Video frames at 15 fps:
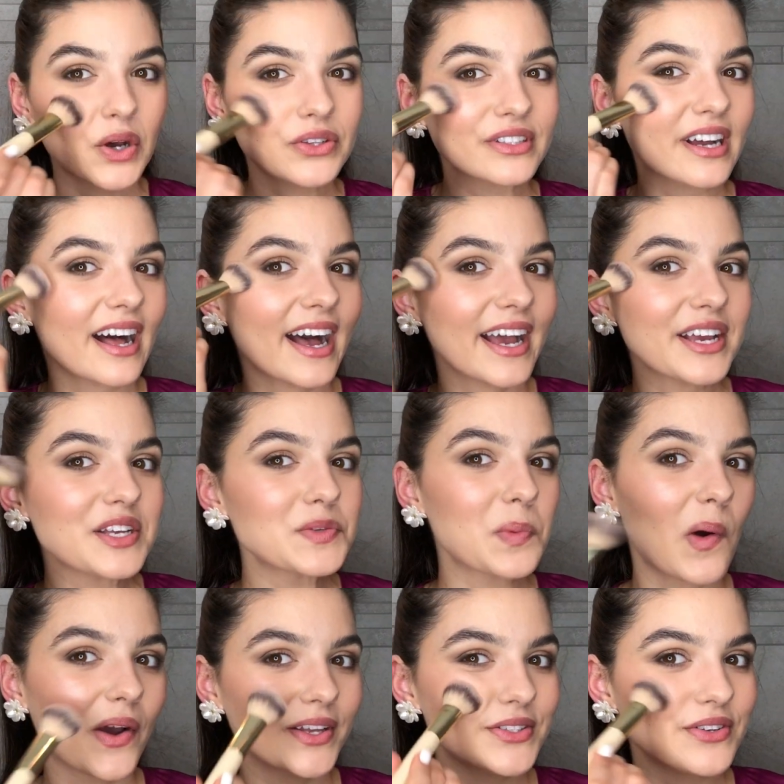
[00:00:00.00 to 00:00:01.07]
On the highest
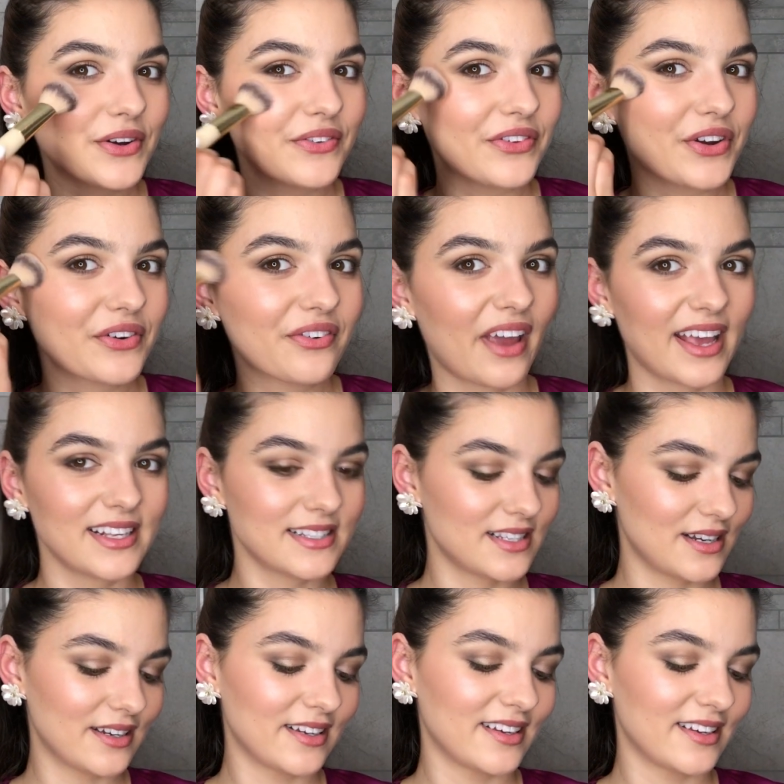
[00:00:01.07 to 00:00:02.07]
points of your face.